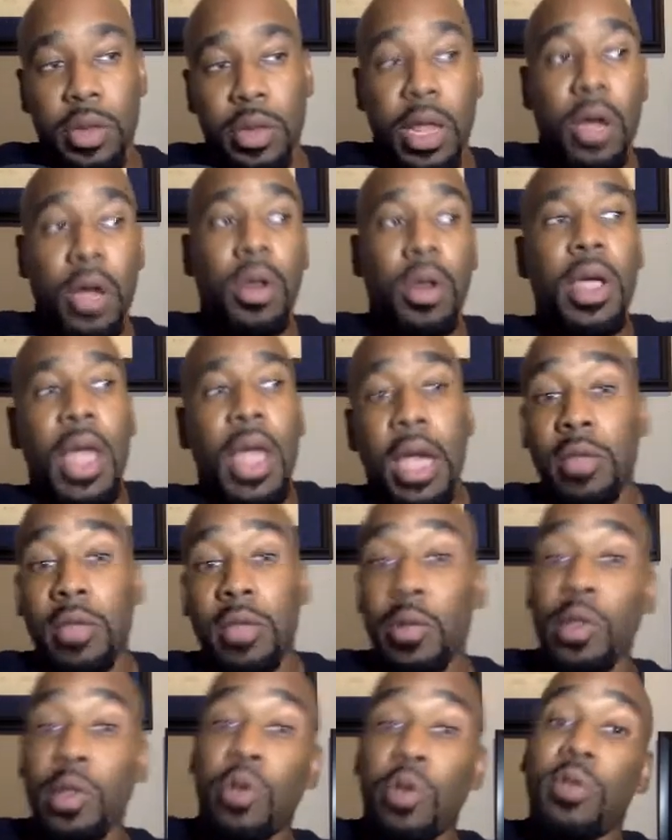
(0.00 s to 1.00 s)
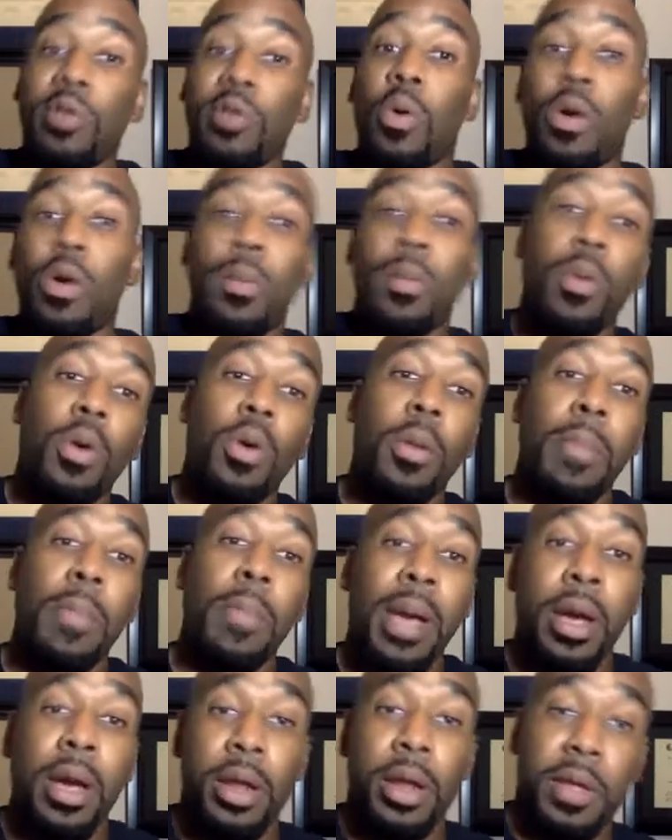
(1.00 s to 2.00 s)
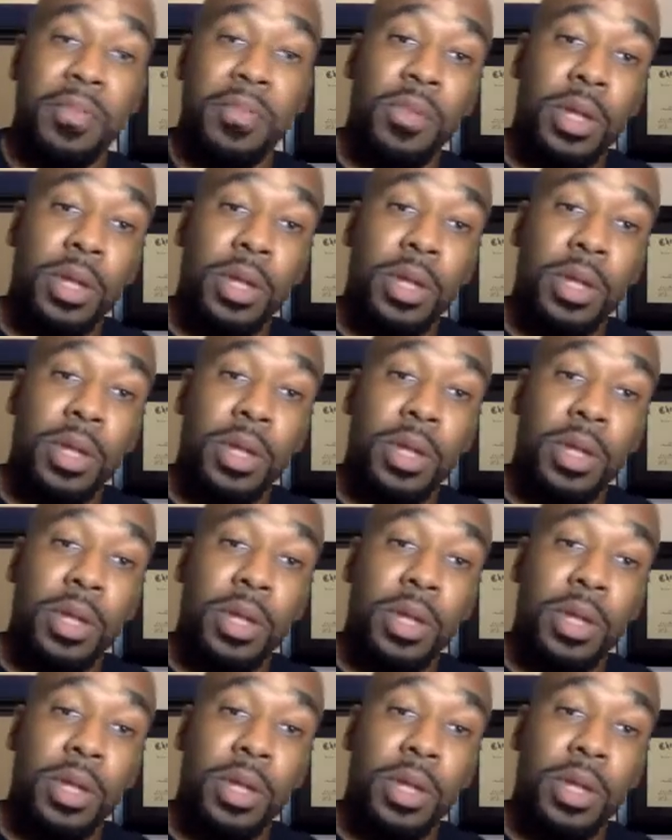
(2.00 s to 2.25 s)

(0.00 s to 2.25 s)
Now, as we learn more and more about it,